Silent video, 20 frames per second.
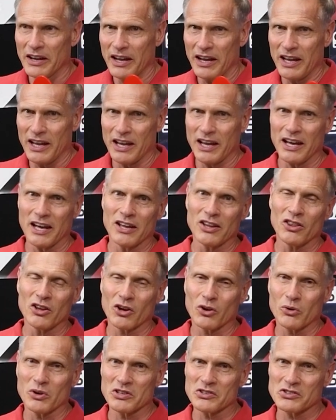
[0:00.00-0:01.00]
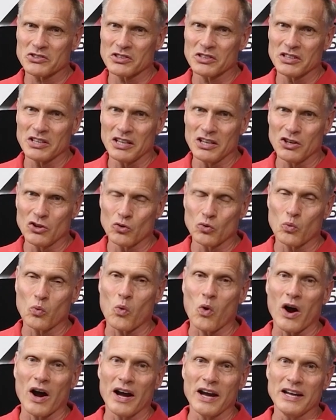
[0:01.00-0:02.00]
And the question is,
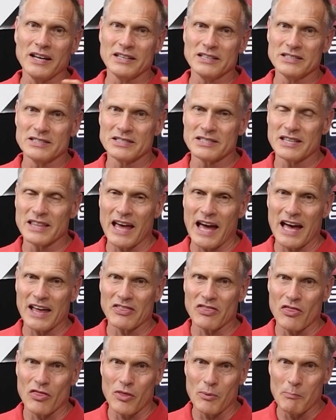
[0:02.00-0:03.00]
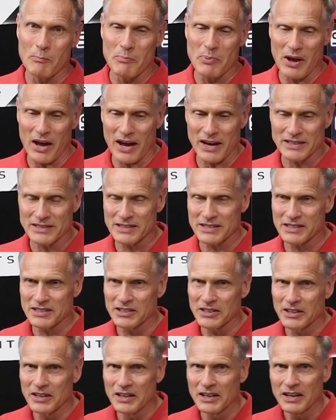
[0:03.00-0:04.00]
why is that the best?
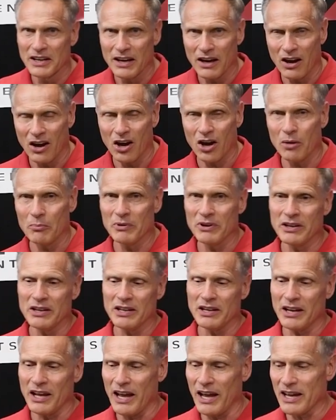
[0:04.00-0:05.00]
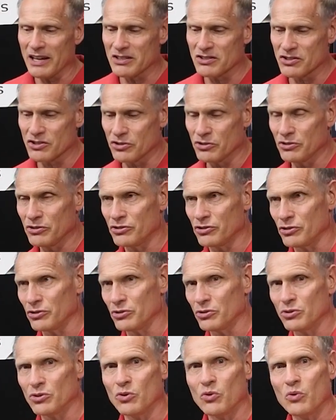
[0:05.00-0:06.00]
Um, and it has to do